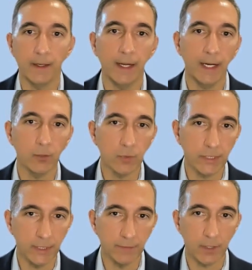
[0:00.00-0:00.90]
and
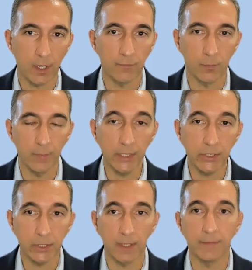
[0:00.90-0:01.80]
receive
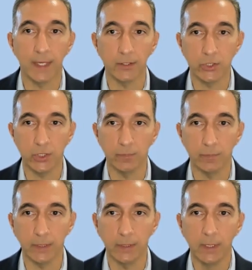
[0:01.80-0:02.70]
confirmation of that
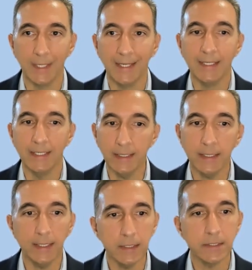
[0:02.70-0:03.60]
achievement,
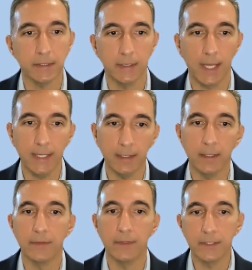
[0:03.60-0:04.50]
it is like
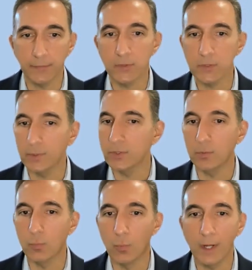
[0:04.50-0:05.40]
the difference
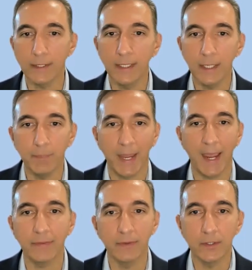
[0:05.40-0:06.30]
between walking a
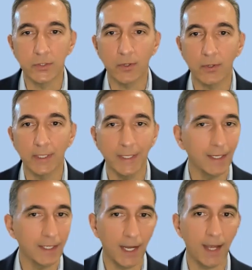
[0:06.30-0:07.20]
path in the dark
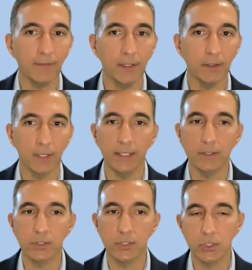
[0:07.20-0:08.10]
and having
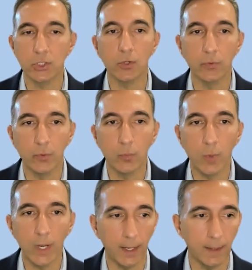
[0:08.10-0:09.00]
lights to show the
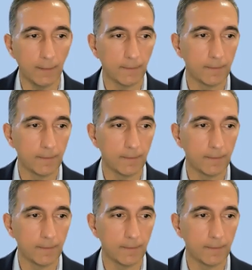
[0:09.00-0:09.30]
way.